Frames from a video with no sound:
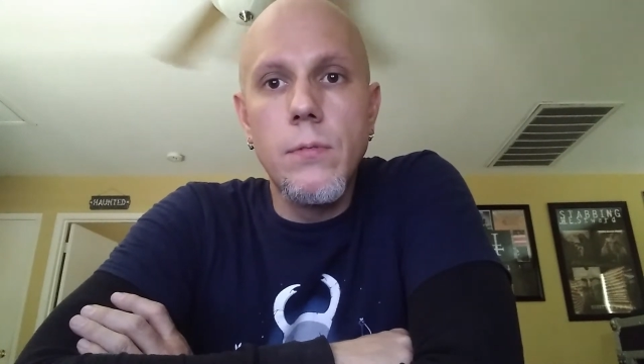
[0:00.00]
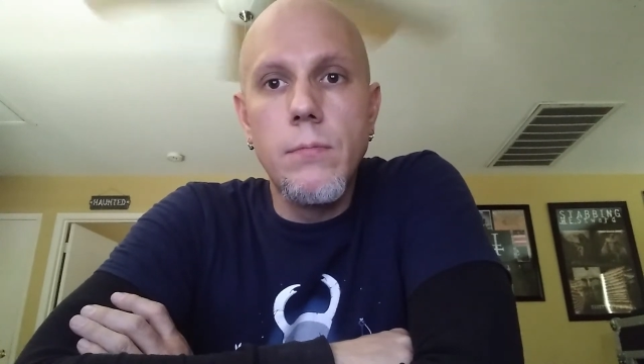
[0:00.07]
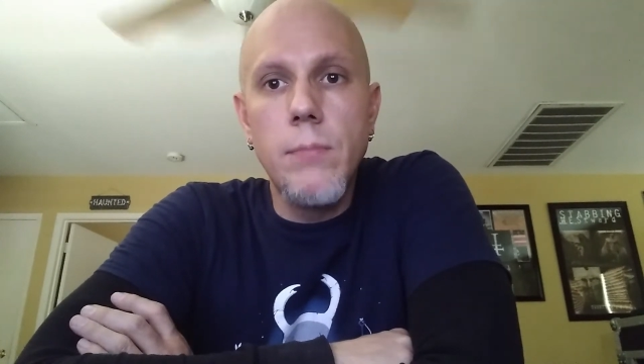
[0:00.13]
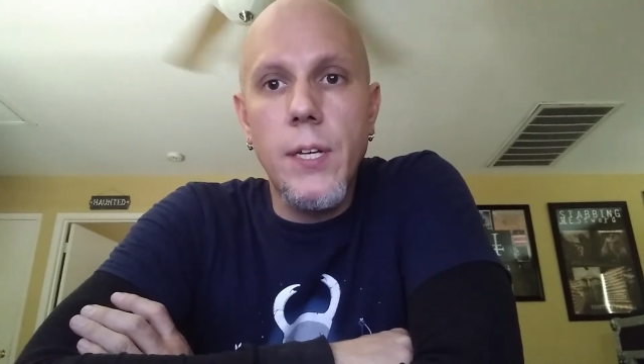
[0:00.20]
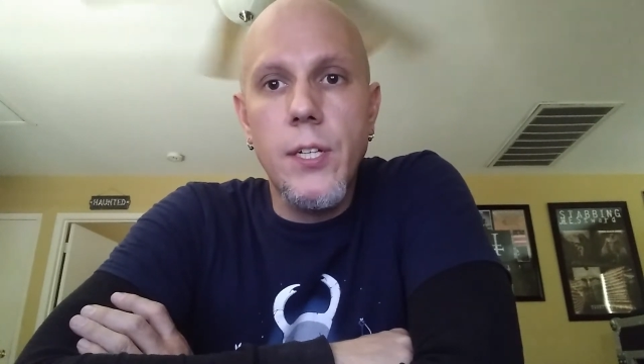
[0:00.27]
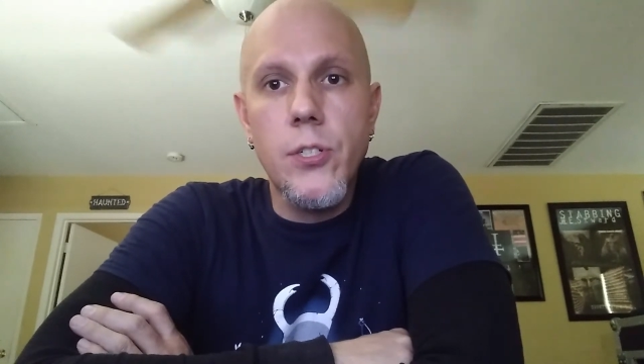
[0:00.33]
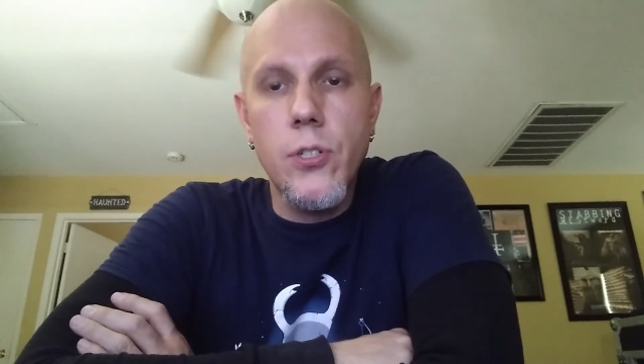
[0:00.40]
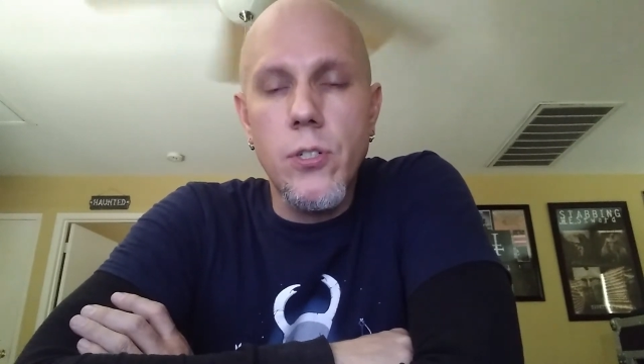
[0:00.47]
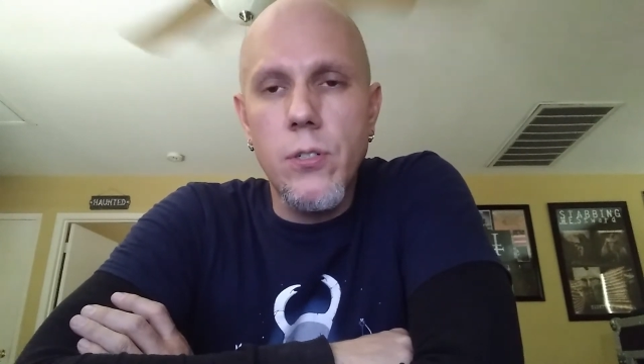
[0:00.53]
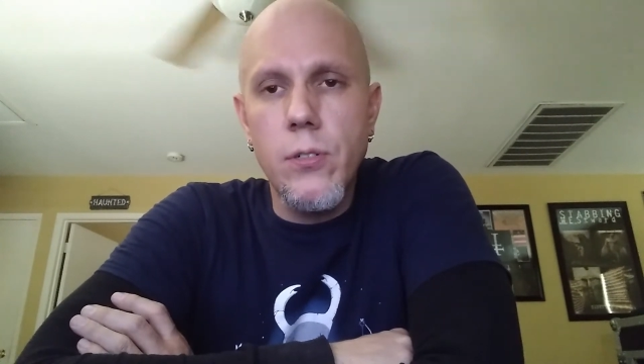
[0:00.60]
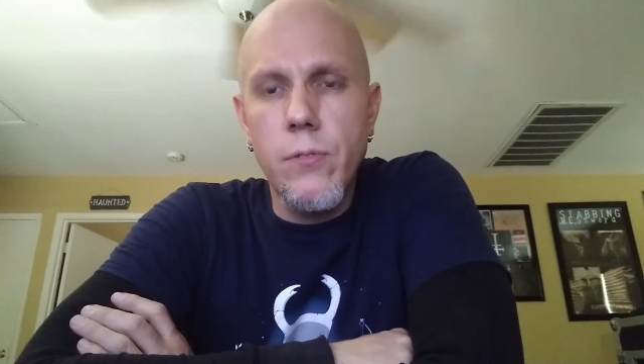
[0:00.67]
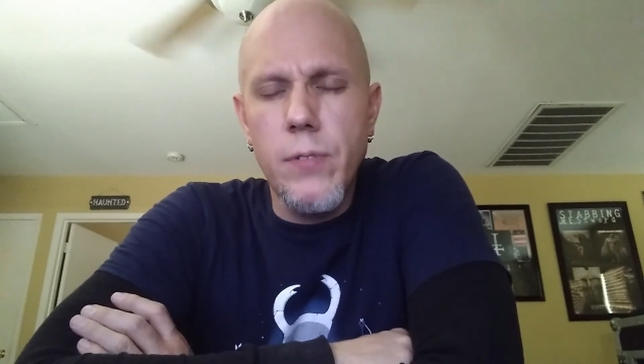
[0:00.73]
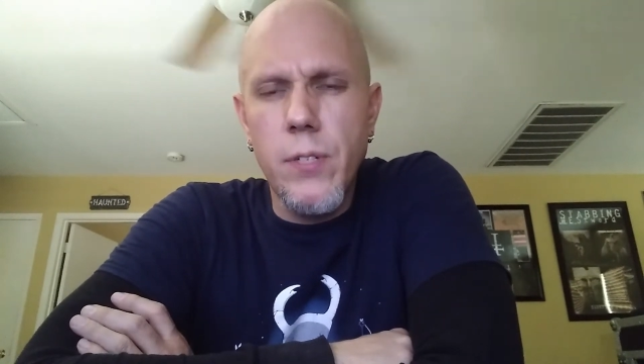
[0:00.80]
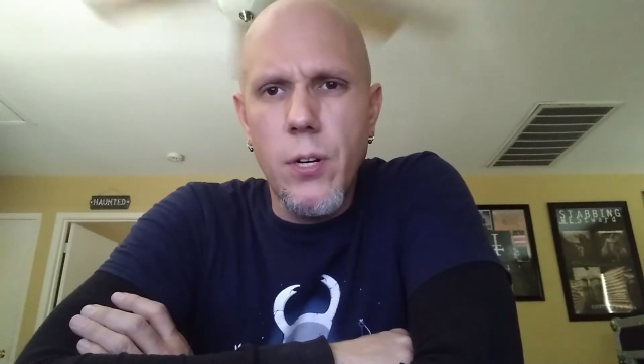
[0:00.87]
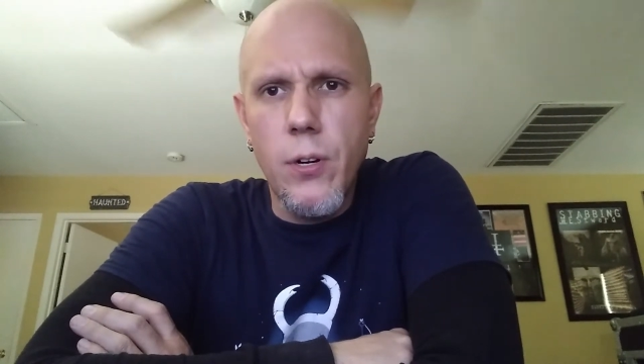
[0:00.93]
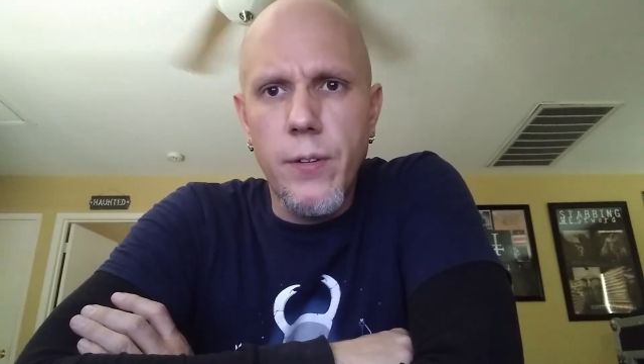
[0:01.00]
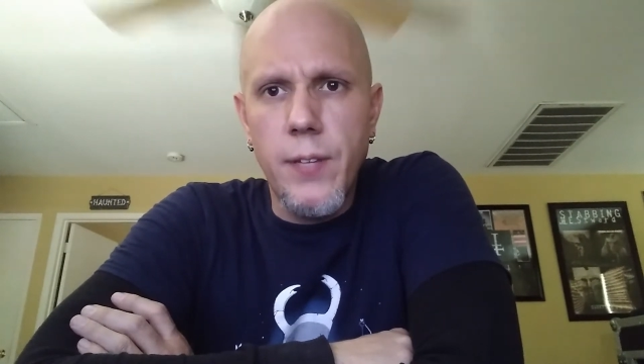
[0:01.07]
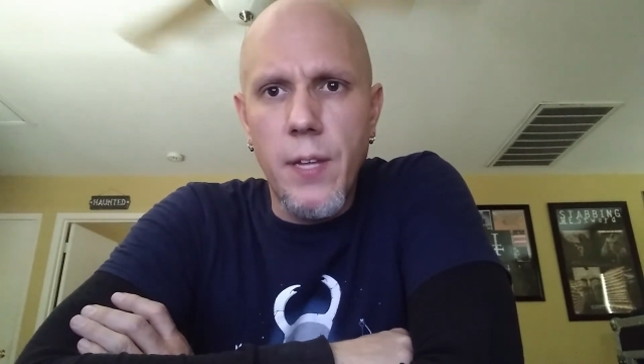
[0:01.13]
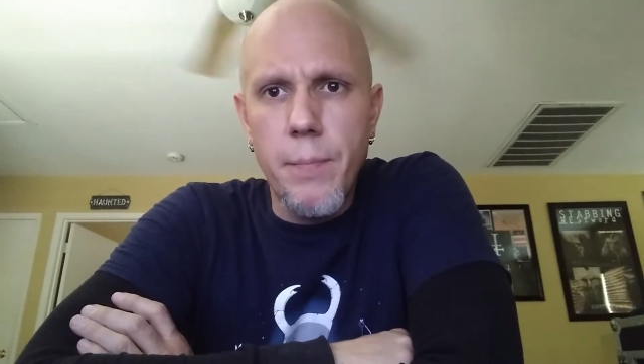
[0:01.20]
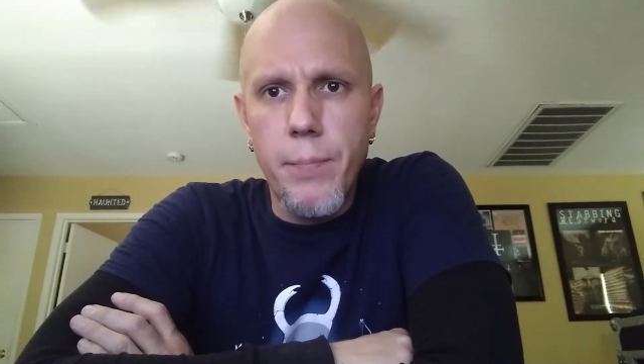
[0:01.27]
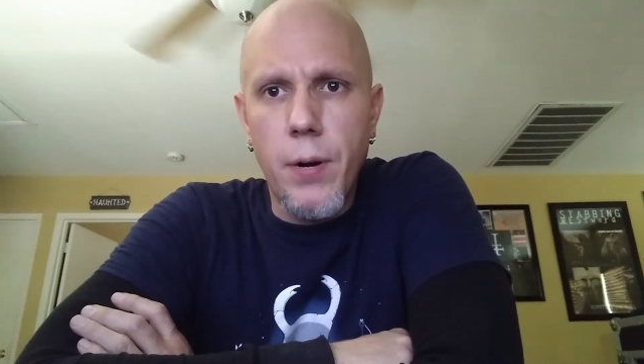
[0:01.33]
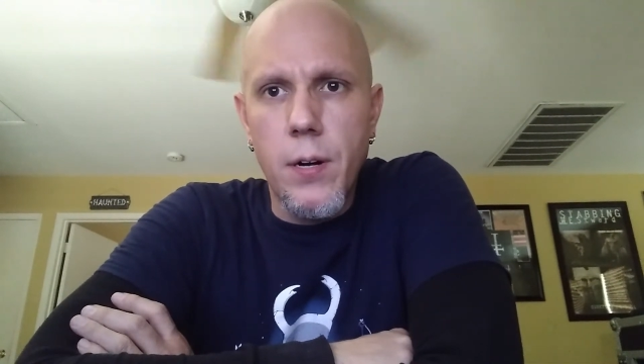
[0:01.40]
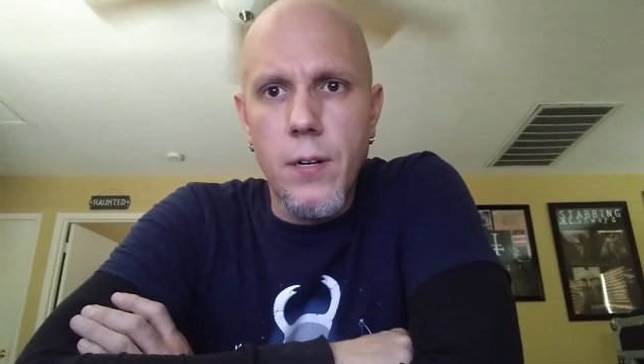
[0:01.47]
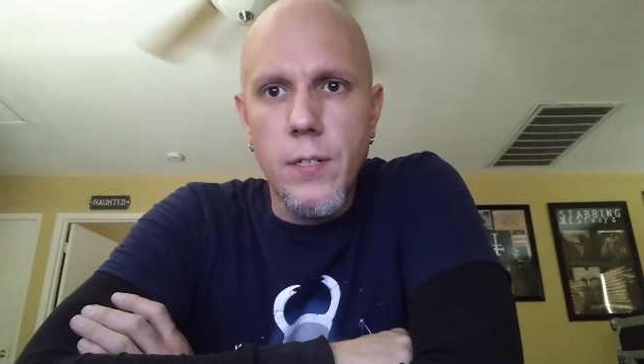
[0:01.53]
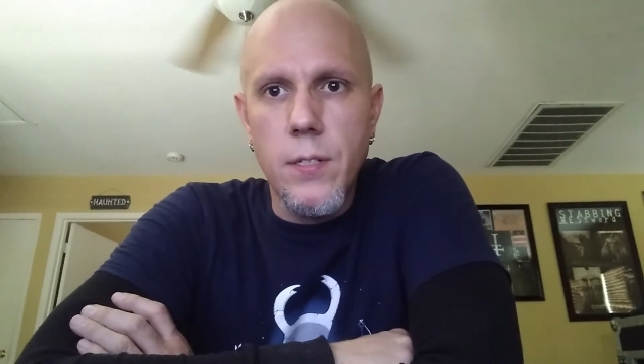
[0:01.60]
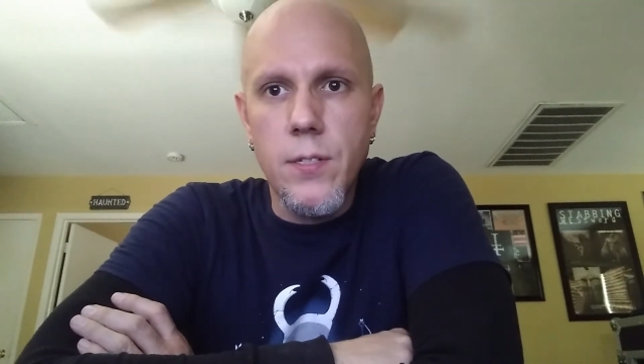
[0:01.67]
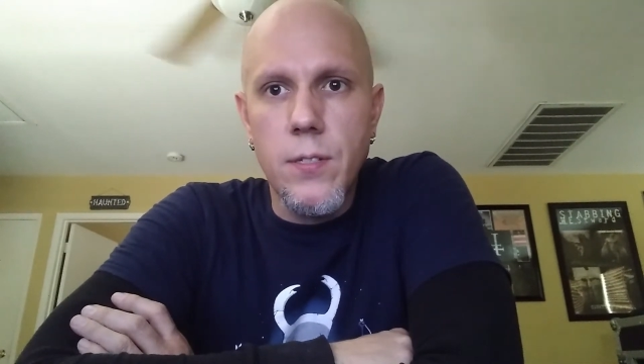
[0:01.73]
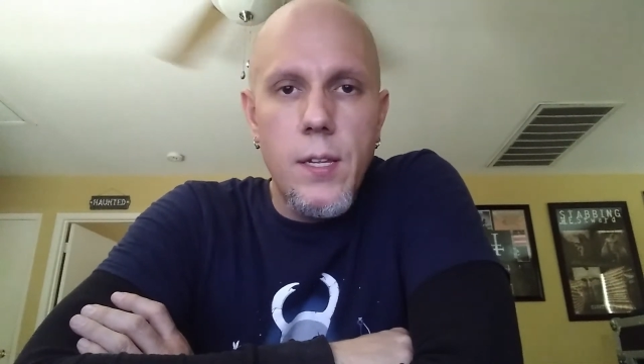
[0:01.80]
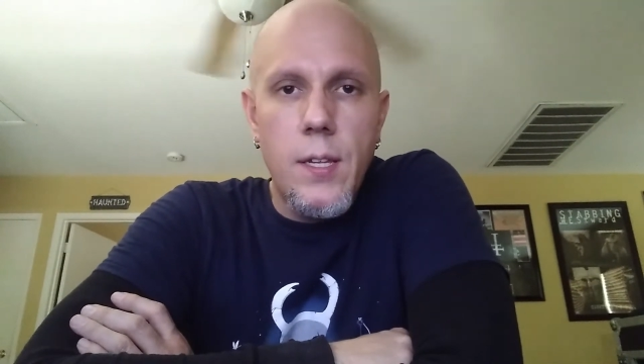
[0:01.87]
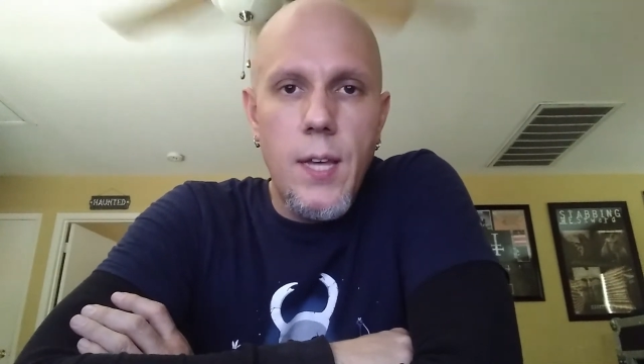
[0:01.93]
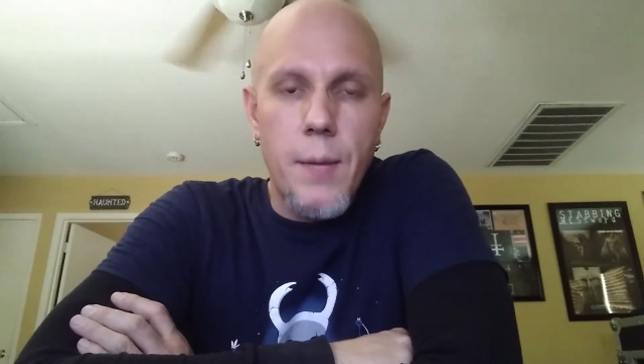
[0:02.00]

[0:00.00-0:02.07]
make sure urethane parts